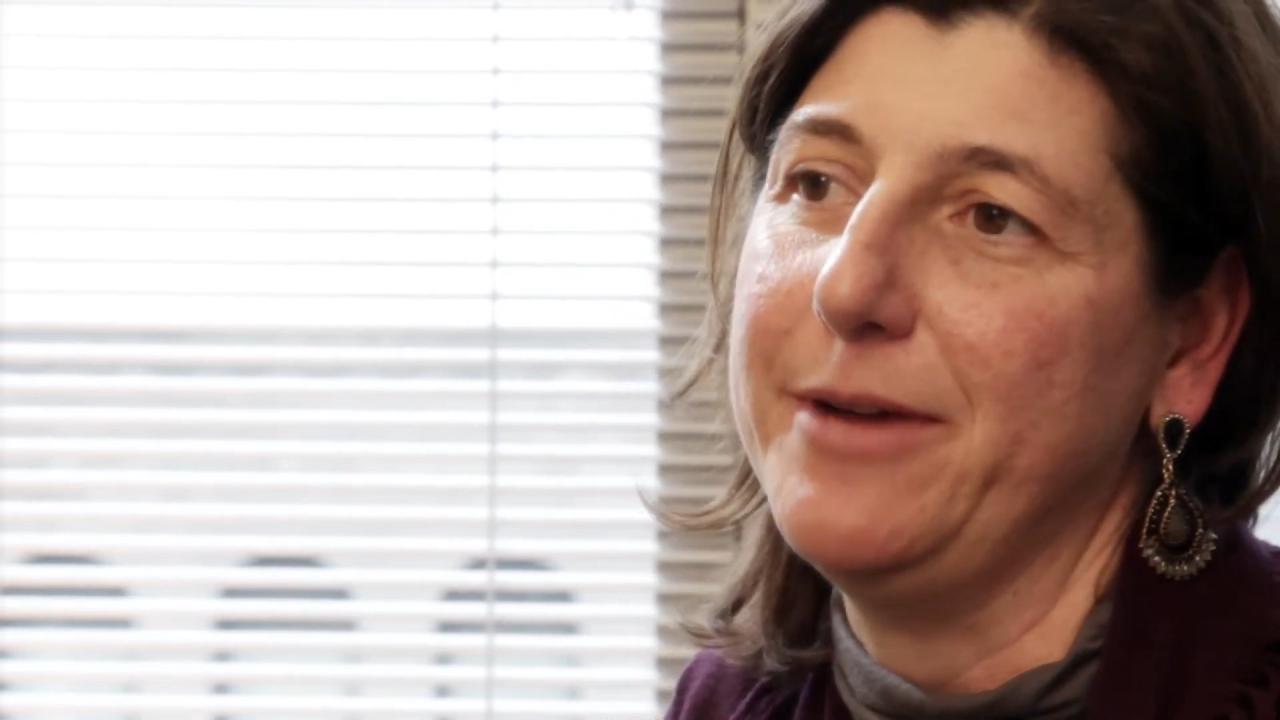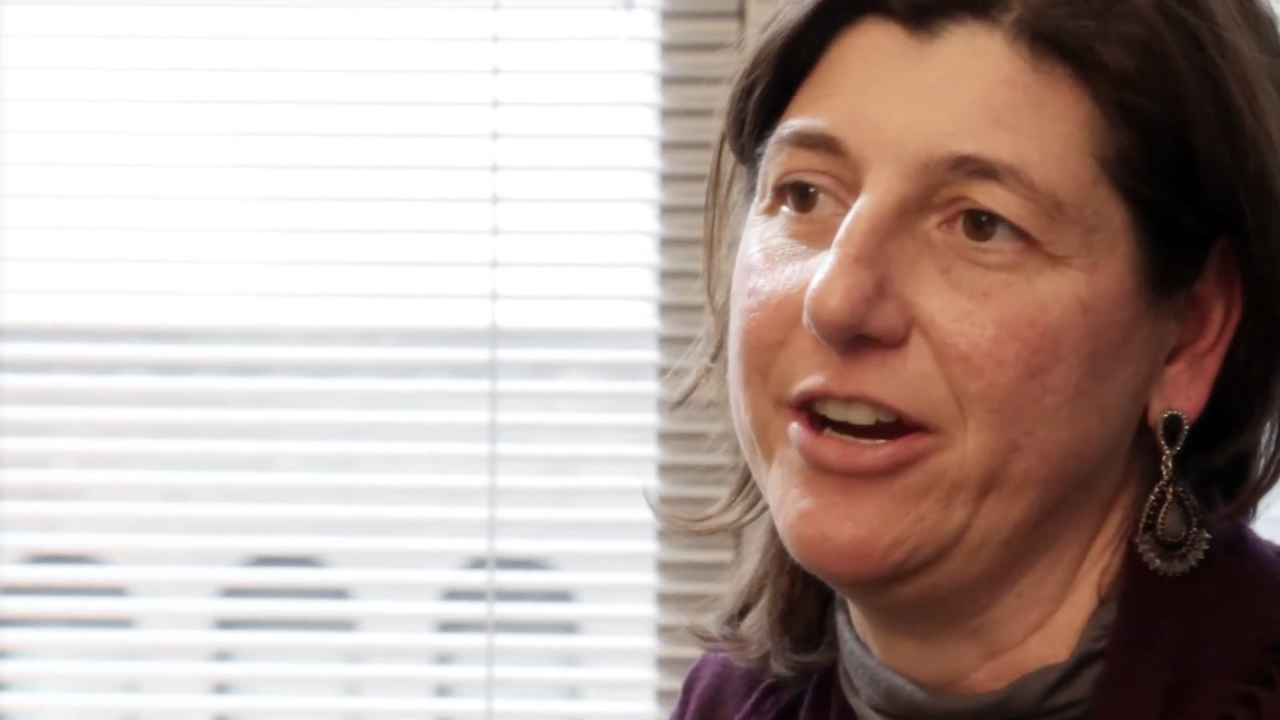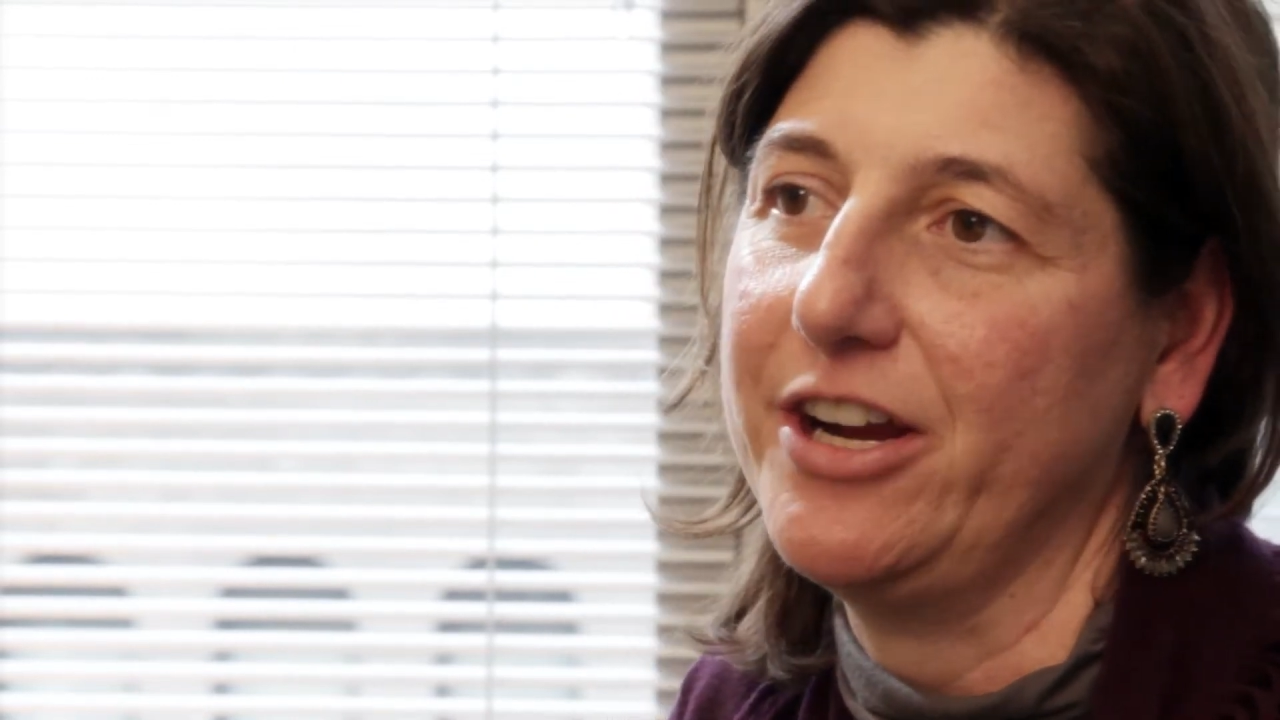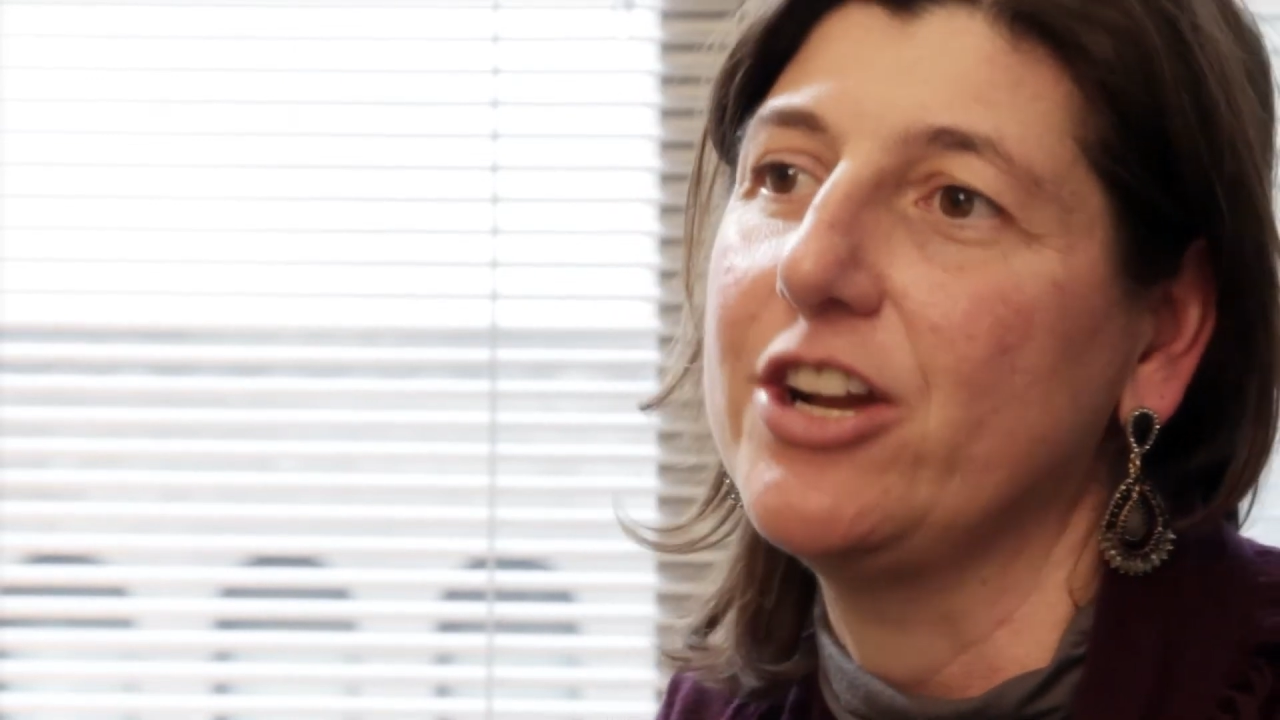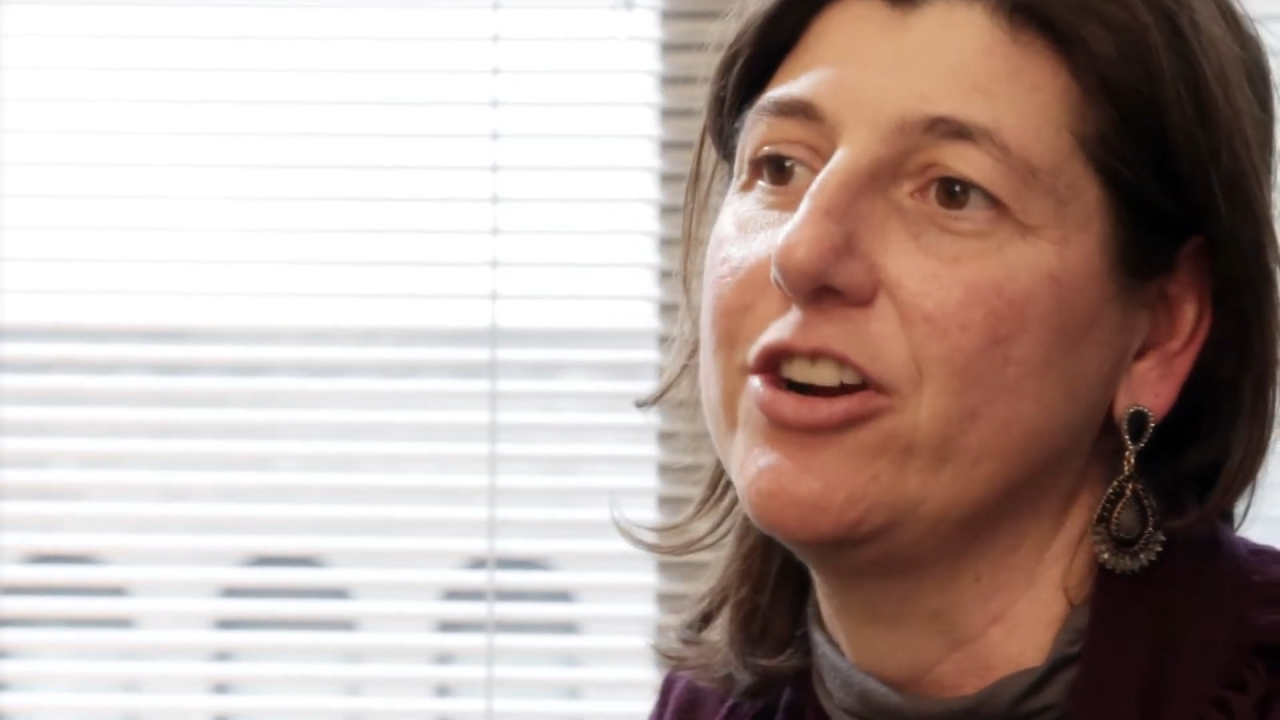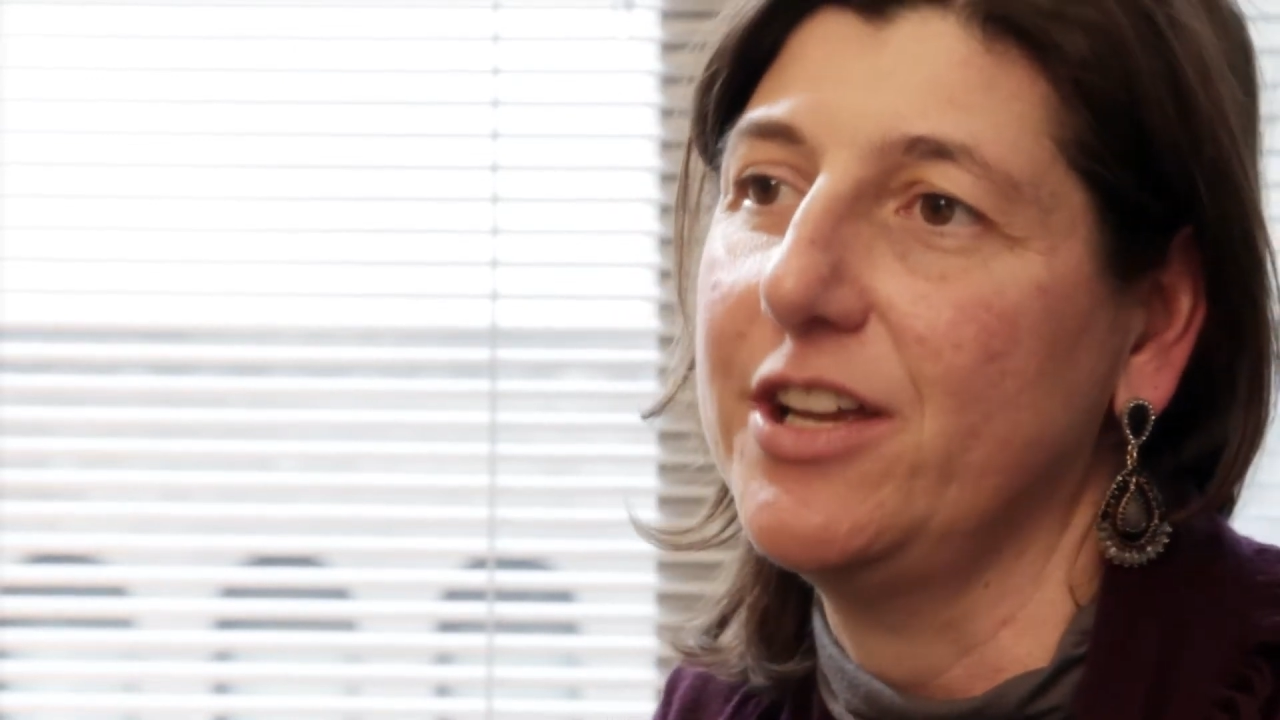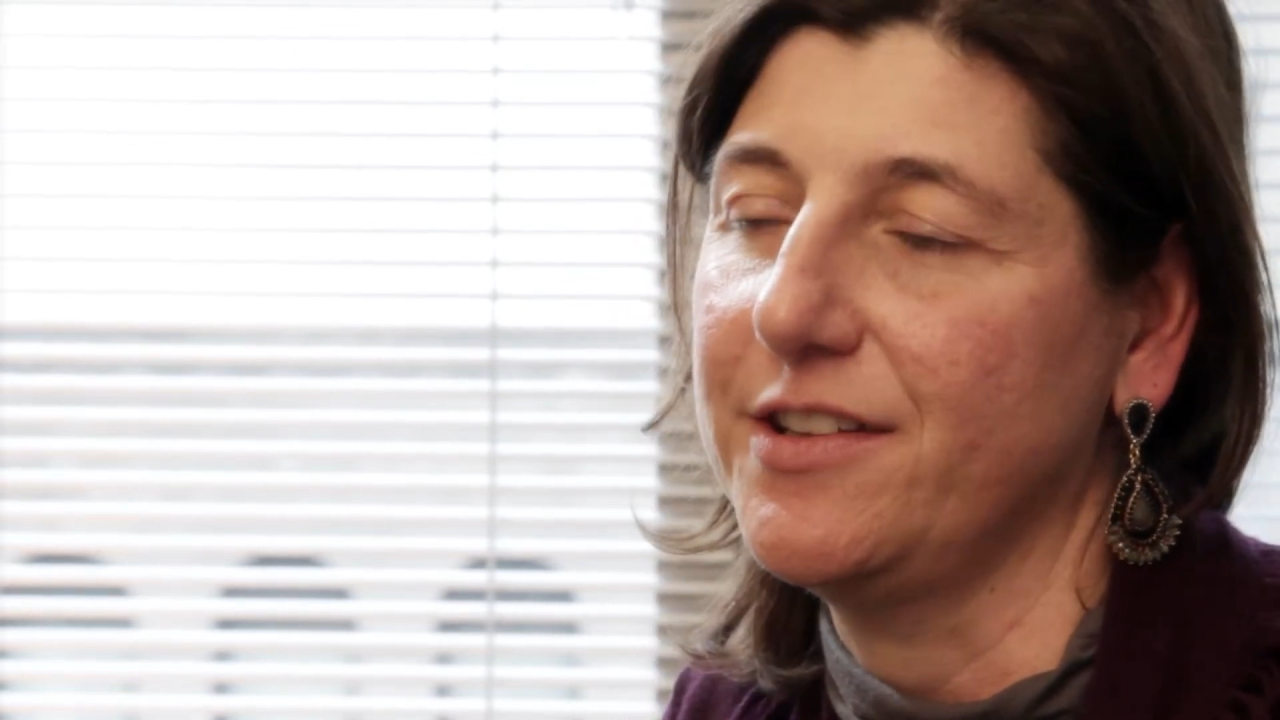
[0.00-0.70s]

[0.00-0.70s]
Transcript: American art